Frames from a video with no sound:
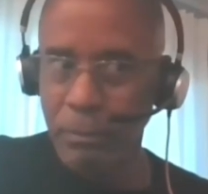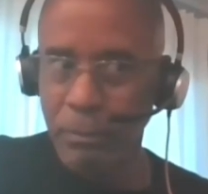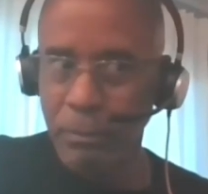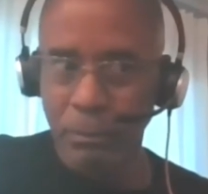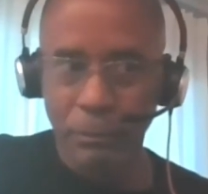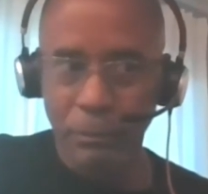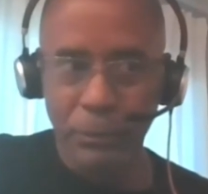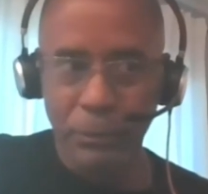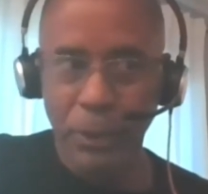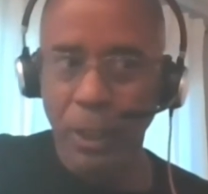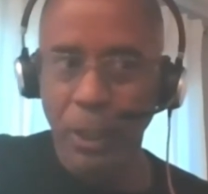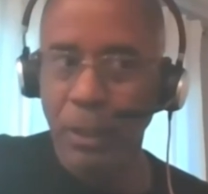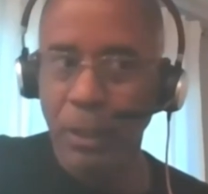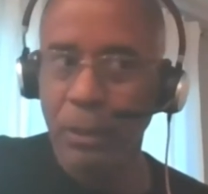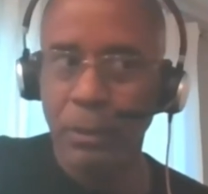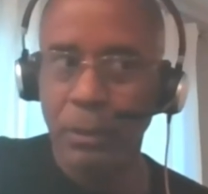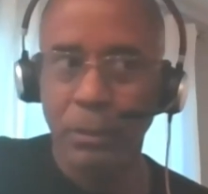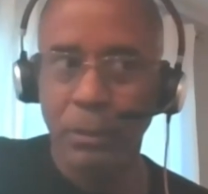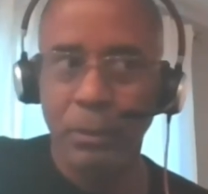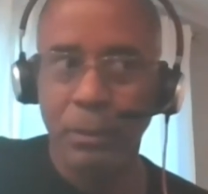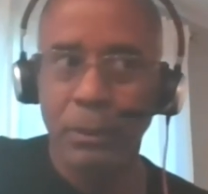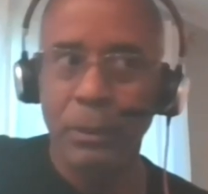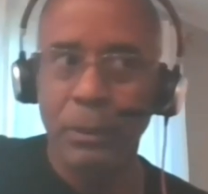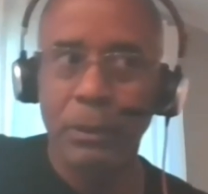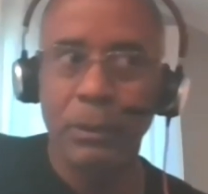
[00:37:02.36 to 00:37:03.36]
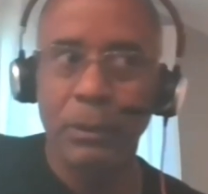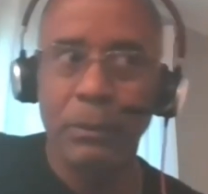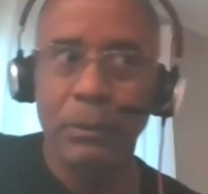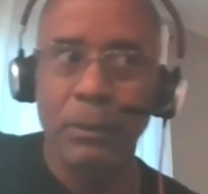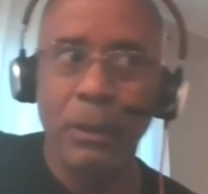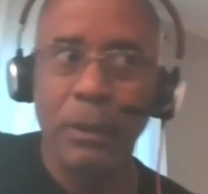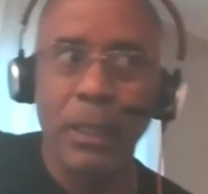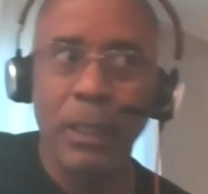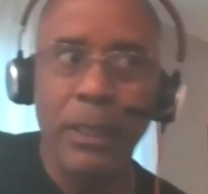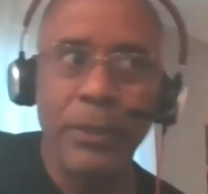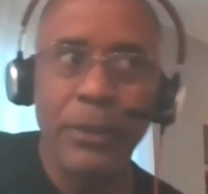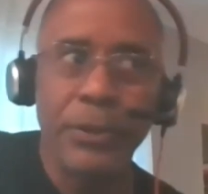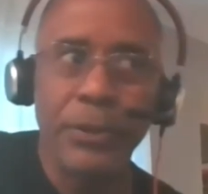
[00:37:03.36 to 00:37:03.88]
don't
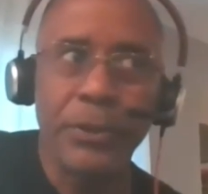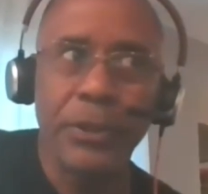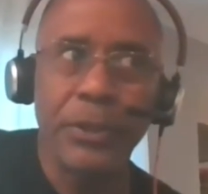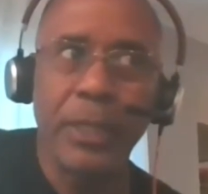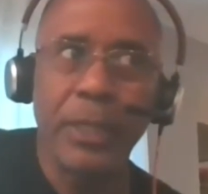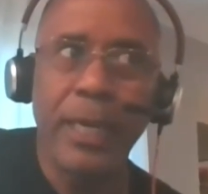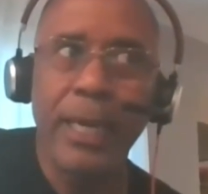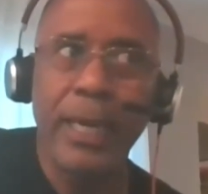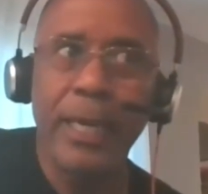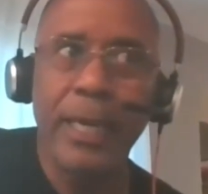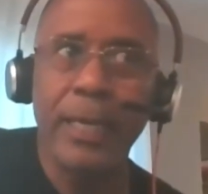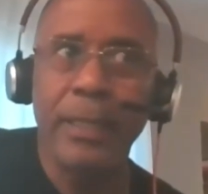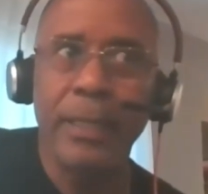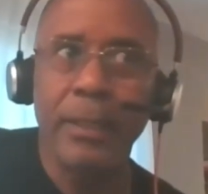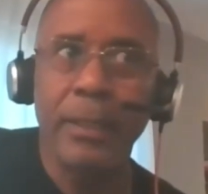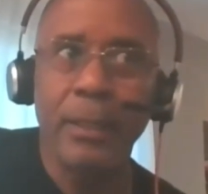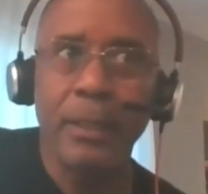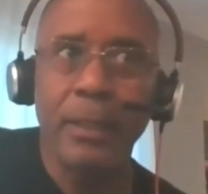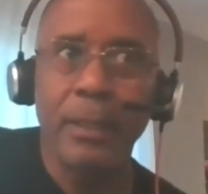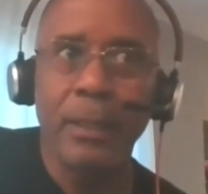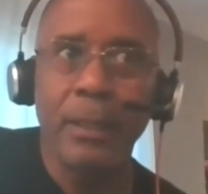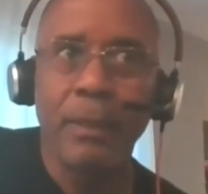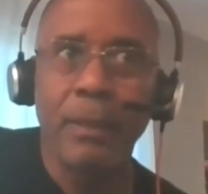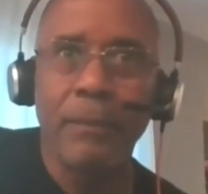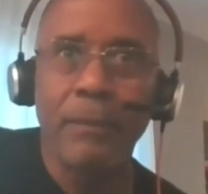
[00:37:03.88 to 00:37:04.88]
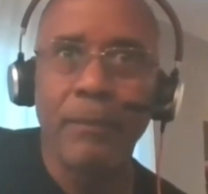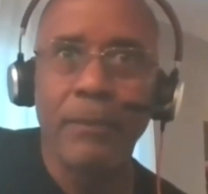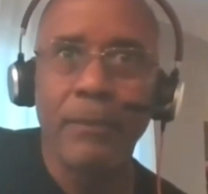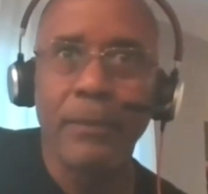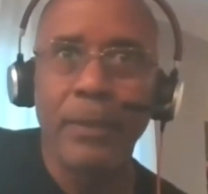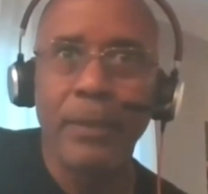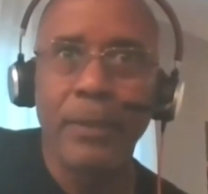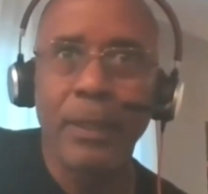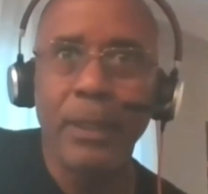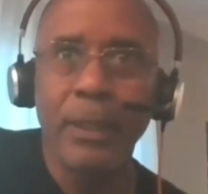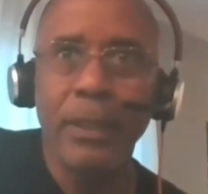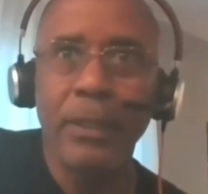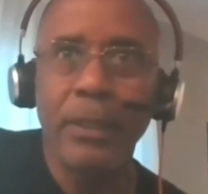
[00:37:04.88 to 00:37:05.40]
understand,
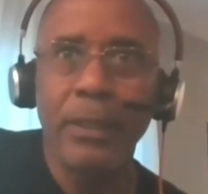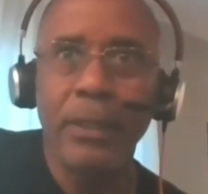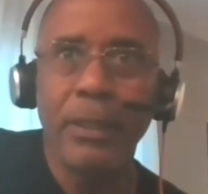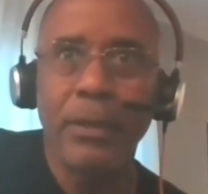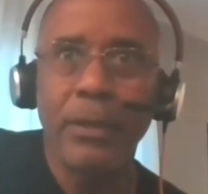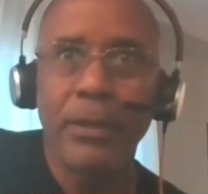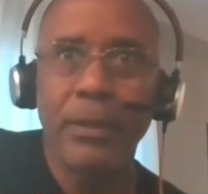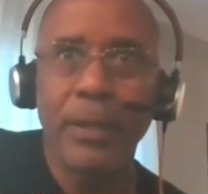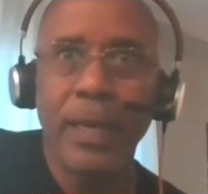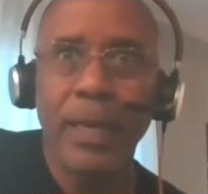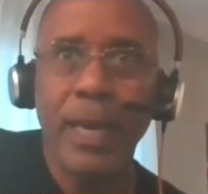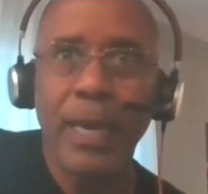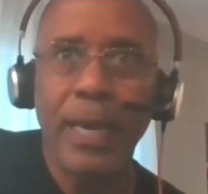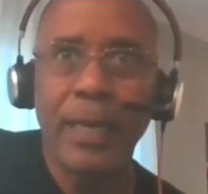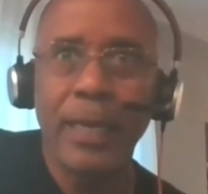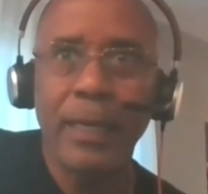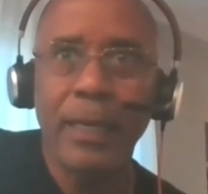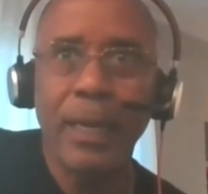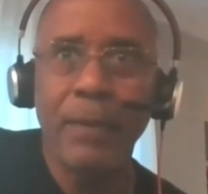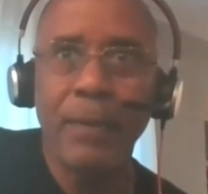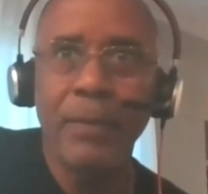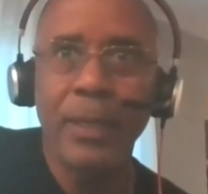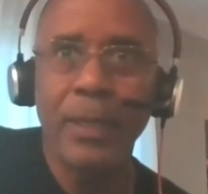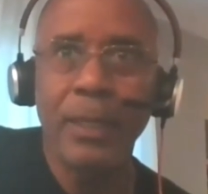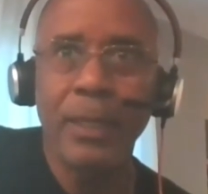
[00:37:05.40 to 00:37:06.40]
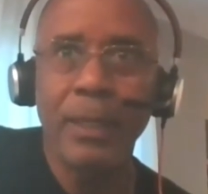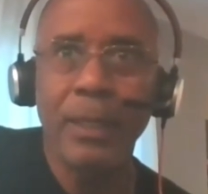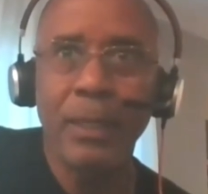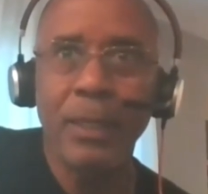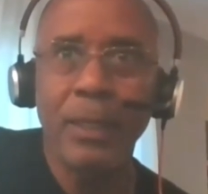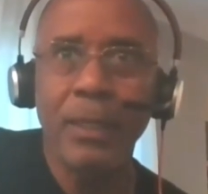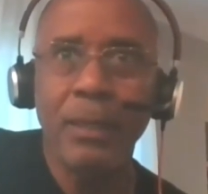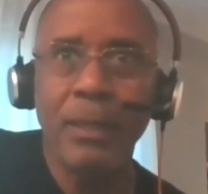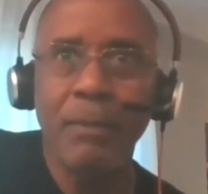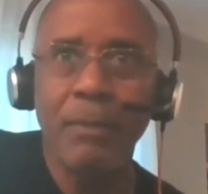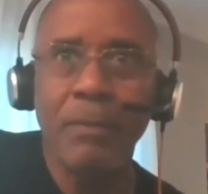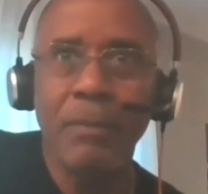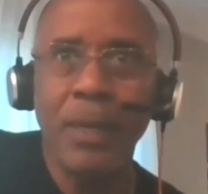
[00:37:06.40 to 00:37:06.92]
that. I mean,
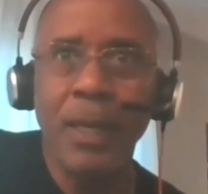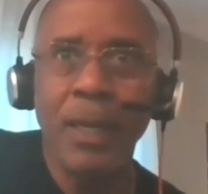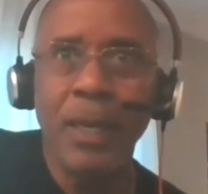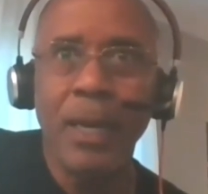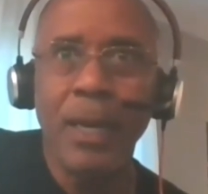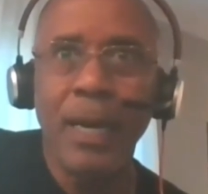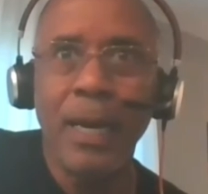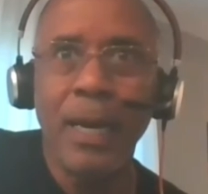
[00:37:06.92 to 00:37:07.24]
I